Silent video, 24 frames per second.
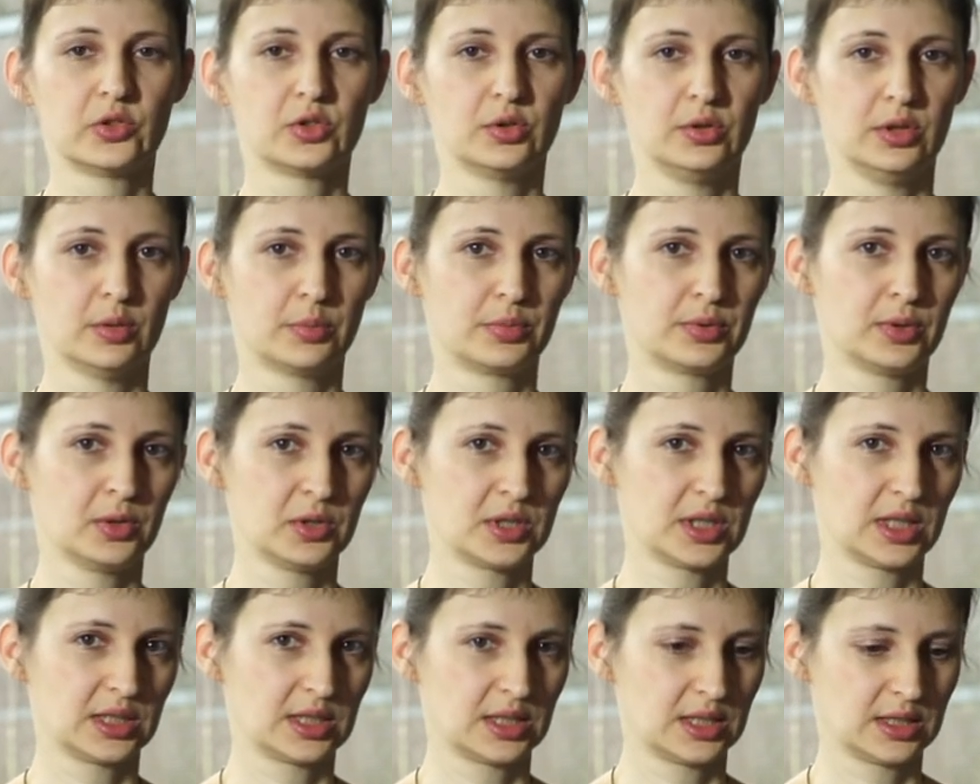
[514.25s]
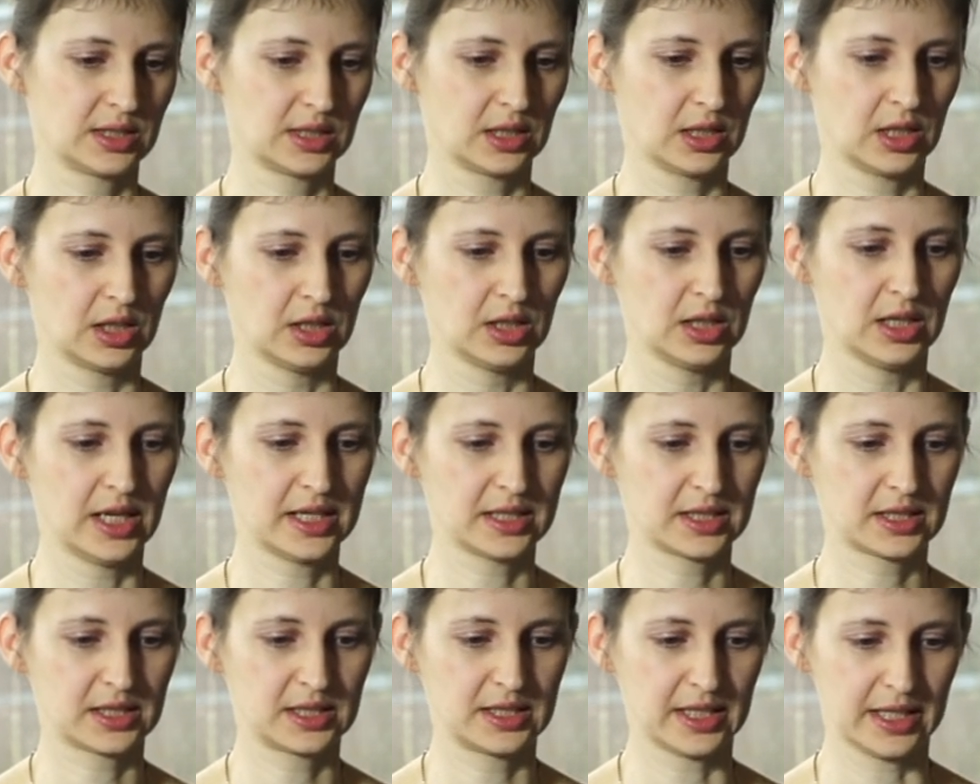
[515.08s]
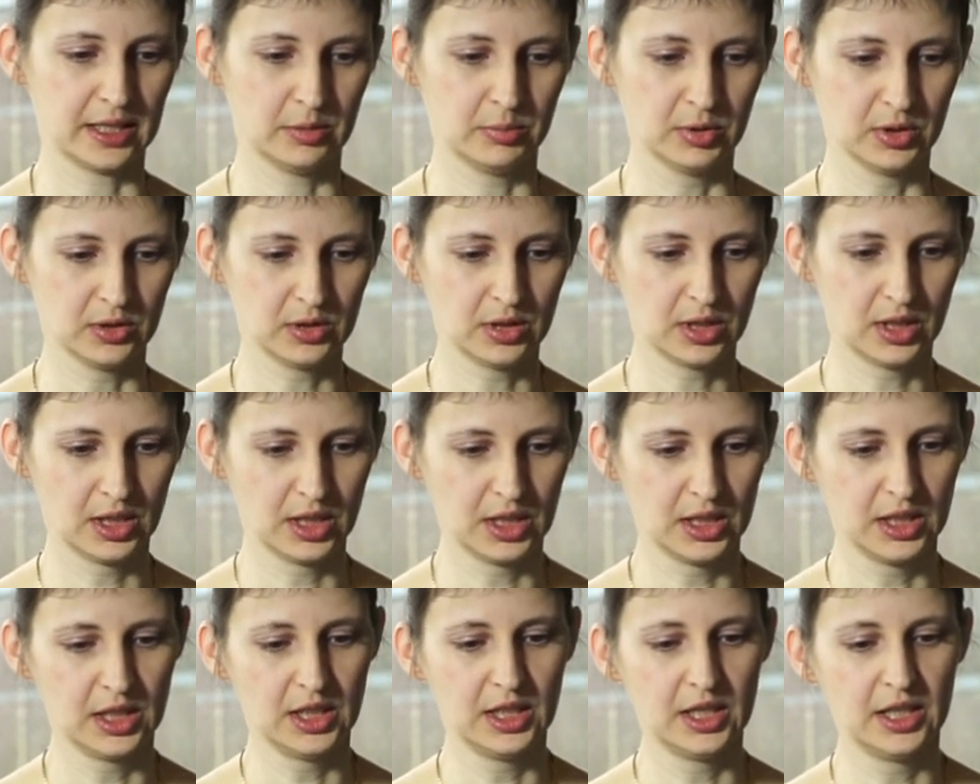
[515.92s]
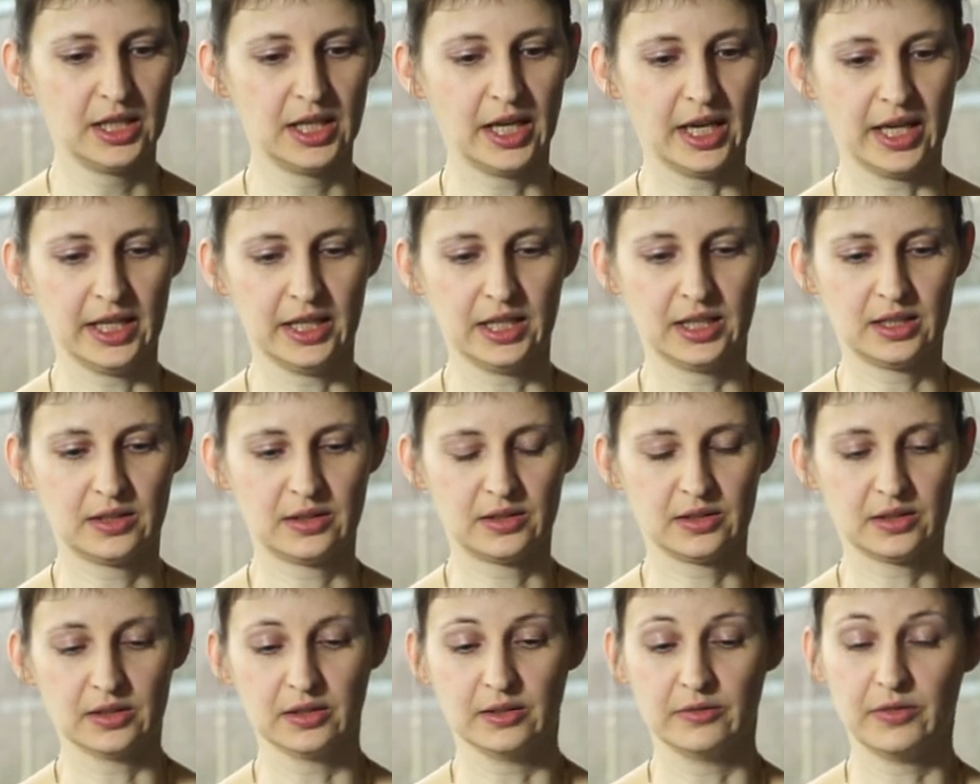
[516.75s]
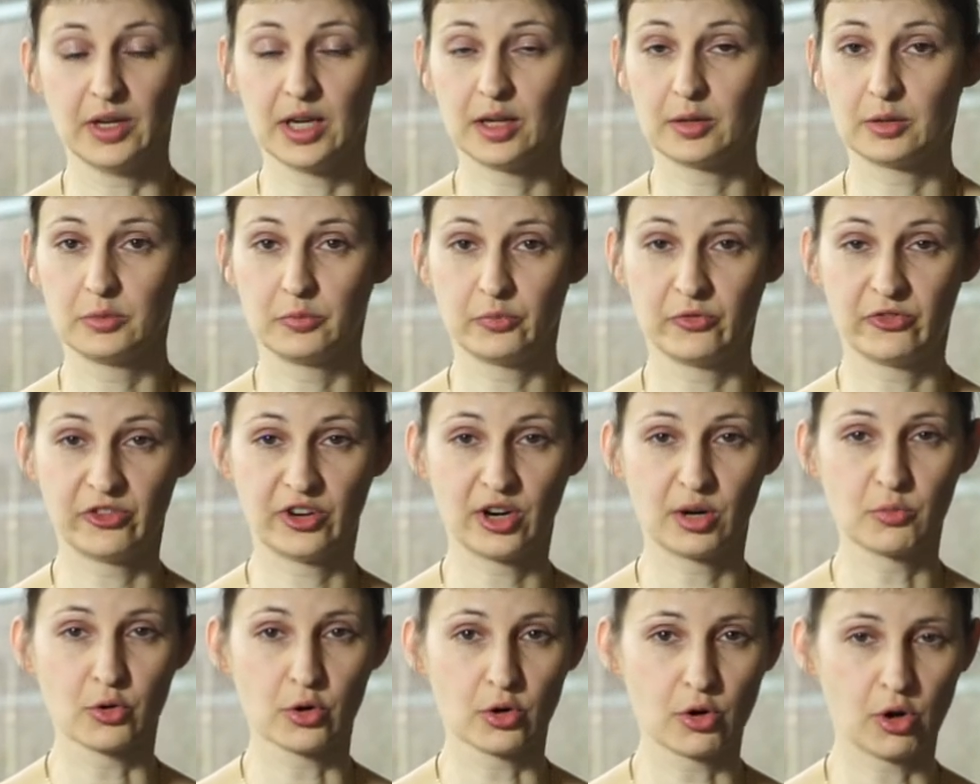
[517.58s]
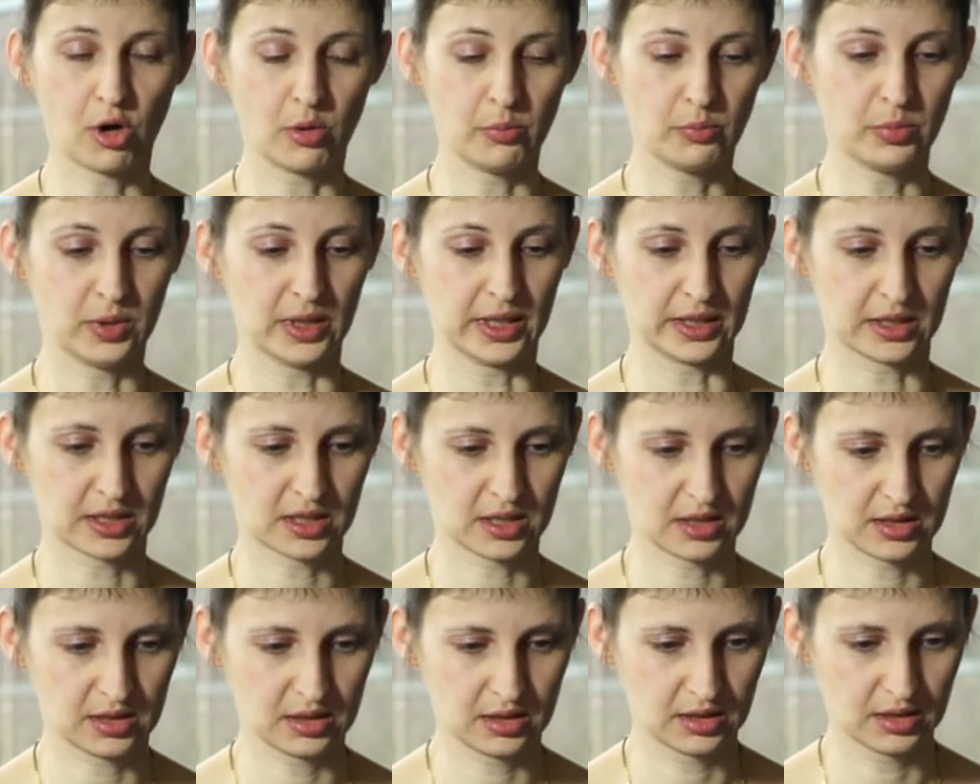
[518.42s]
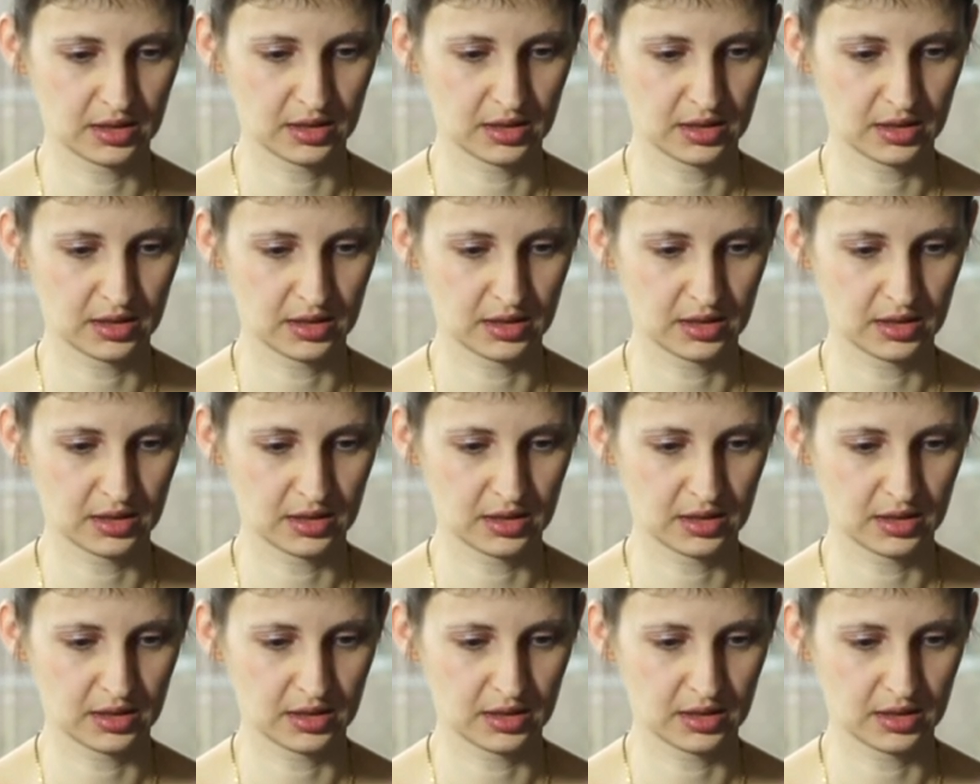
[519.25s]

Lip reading: So your processes are less stable and they're far more complex.